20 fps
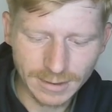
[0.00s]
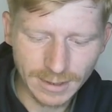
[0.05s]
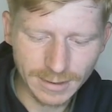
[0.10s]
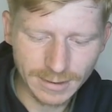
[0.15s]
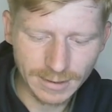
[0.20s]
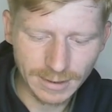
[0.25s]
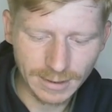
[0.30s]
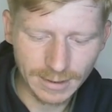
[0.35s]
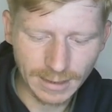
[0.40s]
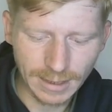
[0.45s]
That
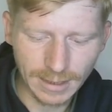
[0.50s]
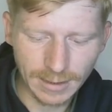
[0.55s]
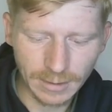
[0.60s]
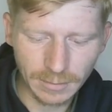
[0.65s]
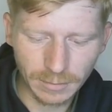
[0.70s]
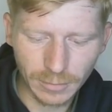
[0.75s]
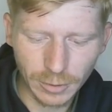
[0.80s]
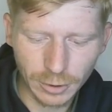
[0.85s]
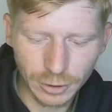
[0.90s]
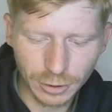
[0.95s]
get
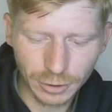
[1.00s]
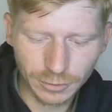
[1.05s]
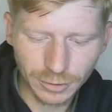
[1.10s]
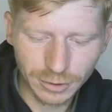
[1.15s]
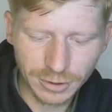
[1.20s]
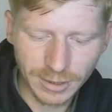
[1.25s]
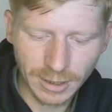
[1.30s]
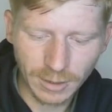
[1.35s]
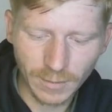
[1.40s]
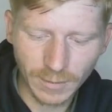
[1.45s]
them merged up
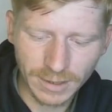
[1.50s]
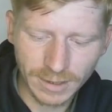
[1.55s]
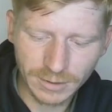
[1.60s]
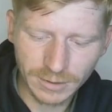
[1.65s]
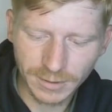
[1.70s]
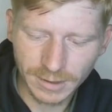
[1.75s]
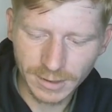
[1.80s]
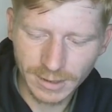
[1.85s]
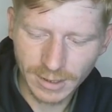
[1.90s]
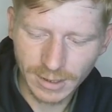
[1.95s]
straight away so
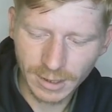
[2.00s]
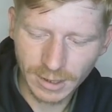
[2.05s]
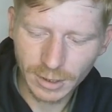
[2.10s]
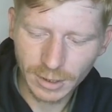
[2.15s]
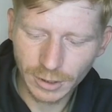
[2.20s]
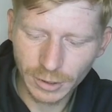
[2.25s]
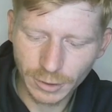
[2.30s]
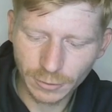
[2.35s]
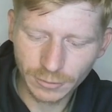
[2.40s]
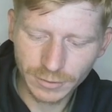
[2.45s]
you can get
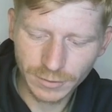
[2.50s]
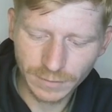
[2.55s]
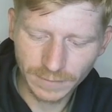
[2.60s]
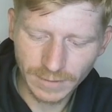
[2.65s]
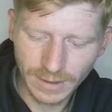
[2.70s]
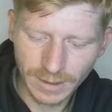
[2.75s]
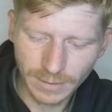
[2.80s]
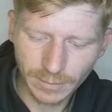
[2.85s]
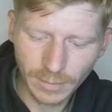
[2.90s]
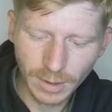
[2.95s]
use of
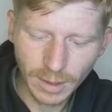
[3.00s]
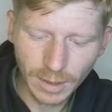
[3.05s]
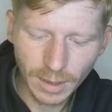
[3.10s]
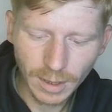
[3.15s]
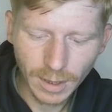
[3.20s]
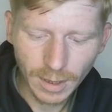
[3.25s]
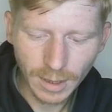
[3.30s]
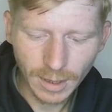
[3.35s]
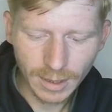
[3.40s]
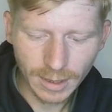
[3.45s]
them,
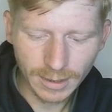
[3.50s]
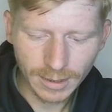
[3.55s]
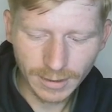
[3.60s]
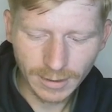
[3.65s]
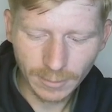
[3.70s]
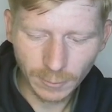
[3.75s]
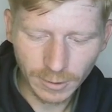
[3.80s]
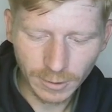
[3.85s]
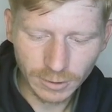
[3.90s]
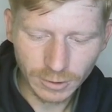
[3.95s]
and
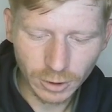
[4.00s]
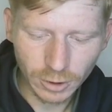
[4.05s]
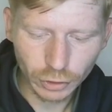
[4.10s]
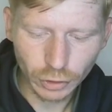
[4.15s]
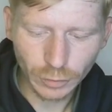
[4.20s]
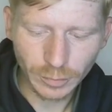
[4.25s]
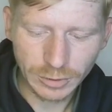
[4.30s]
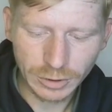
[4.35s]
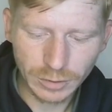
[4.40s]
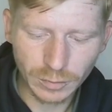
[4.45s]
then we can start
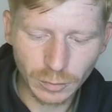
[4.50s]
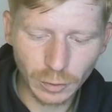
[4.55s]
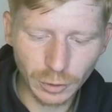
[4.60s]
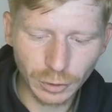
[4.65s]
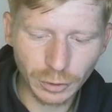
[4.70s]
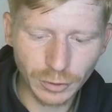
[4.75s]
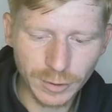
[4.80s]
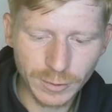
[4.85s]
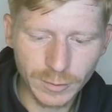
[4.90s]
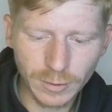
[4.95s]
dropping some more
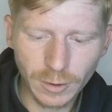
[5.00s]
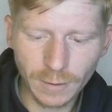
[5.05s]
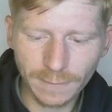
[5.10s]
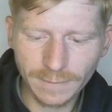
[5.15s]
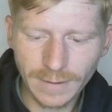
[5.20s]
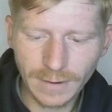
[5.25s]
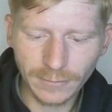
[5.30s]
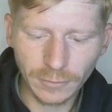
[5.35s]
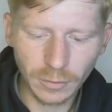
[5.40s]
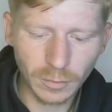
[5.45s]
units. We've got a
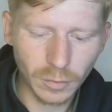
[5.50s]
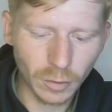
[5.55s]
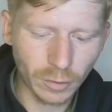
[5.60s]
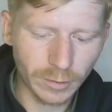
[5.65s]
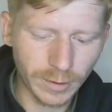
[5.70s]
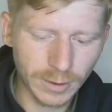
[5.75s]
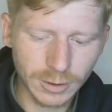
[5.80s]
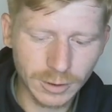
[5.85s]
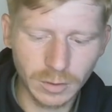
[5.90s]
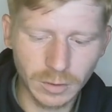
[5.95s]
fair few
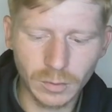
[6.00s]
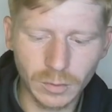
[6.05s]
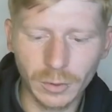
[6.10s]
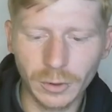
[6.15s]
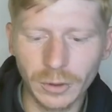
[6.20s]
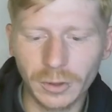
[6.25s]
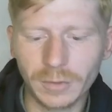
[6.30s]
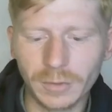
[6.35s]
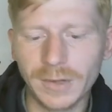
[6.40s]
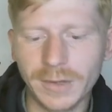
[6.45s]
Boreas on the board
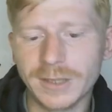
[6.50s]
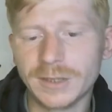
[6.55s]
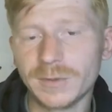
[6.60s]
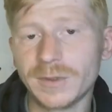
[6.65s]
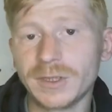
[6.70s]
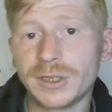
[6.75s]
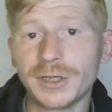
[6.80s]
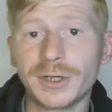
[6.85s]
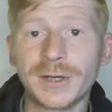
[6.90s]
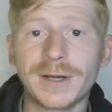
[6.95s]
at the minute, so
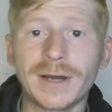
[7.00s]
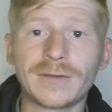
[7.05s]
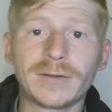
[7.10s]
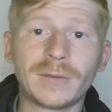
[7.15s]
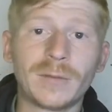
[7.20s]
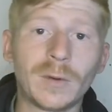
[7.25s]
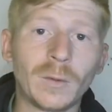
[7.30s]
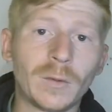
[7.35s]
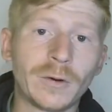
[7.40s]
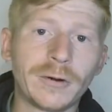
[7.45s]
we shouldn't have
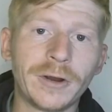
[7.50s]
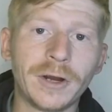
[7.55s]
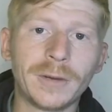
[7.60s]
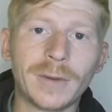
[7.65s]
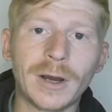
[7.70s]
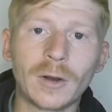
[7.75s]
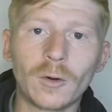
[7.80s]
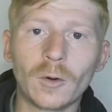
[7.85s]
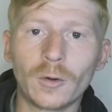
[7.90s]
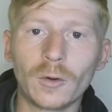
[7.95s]
to be worrying
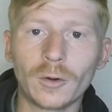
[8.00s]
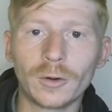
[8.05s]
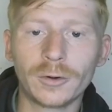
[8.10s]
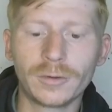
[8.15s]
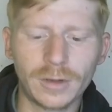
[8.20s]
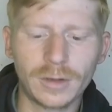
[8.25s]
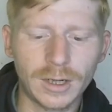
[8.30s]
about Gorgon.